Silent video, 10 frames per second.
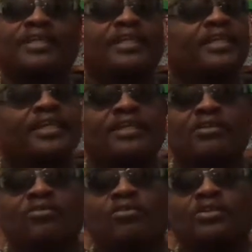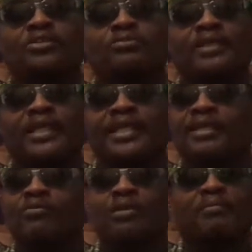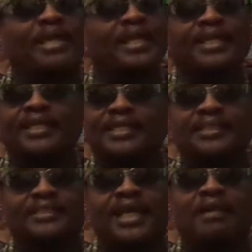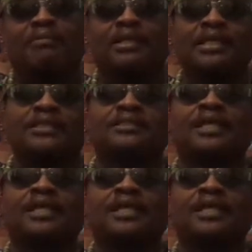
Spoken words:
any intercourse with any women at any time unless